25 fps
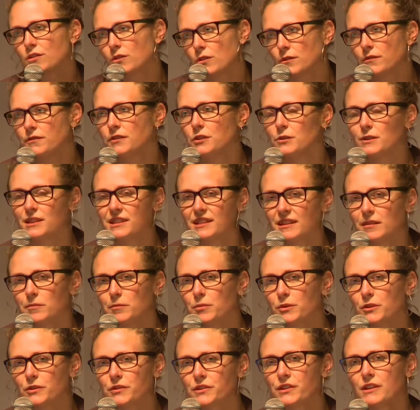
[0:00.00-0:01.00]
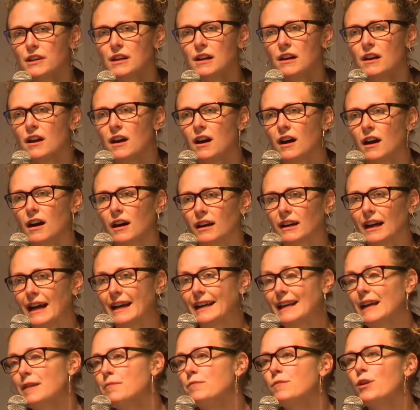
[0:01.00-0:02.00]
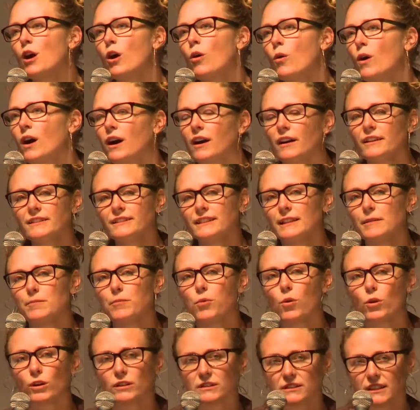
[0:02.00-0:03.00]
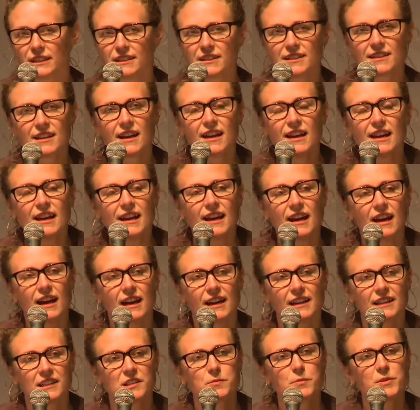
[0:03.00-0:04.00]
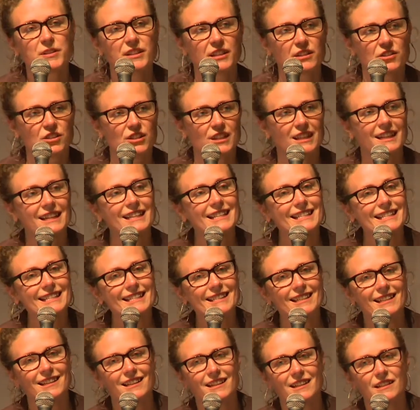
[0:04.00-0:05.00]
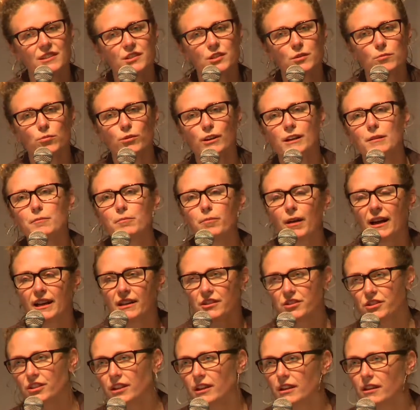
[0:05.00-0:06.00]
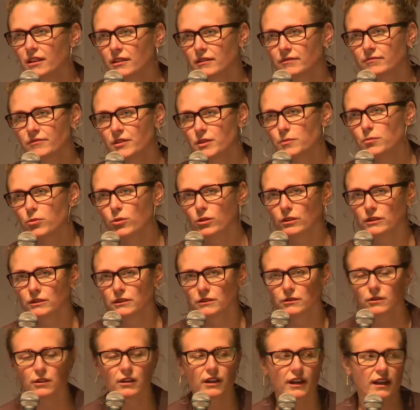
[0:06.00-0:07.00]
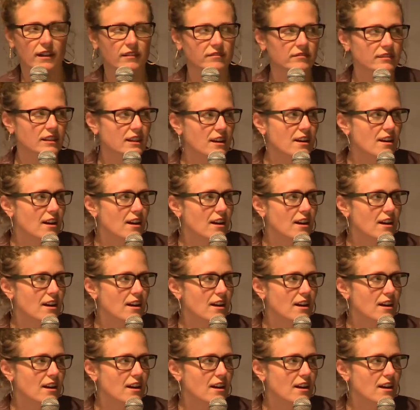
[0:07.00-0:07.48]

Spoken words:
So a few examples, a guy named Noah in Portland is petitioning his city to bring bike share to Portland, Oregon.